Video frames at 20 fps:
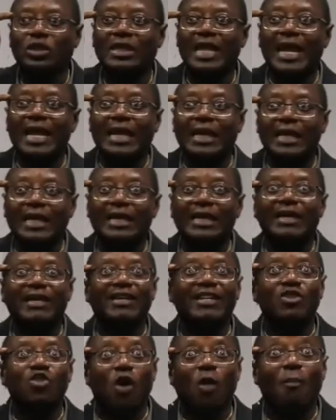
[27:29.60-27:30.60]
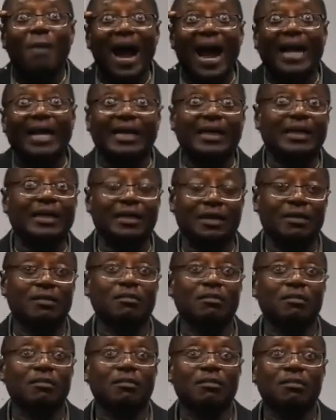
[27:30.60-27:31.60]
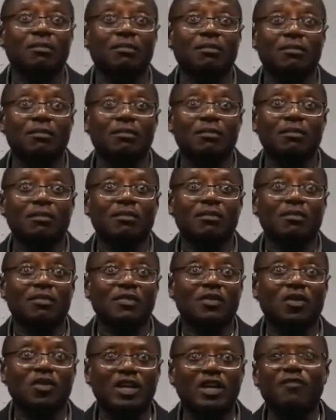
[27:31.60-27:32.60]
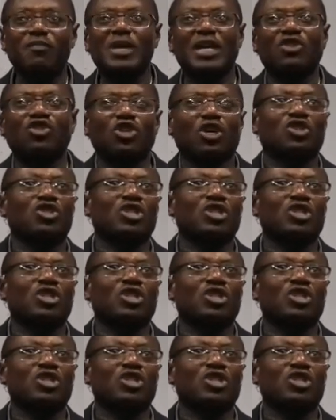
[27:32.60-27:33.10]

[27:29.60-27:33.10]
think in your mind. Don't give me a church